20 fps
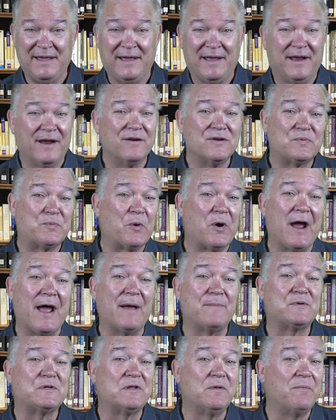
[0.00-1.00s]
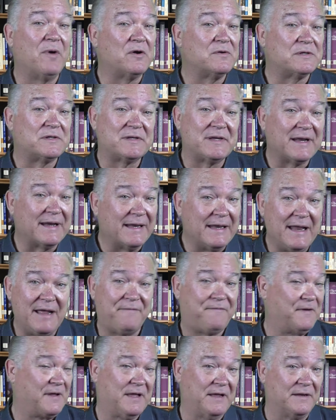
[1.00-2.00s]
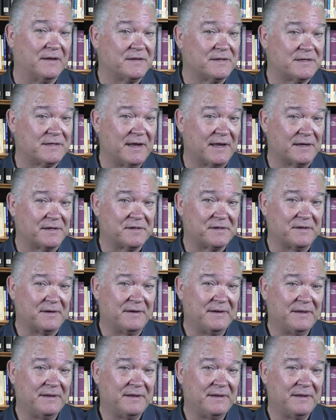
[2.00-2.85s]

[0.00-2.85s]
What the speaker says: Here's perhaps the most significant distinction.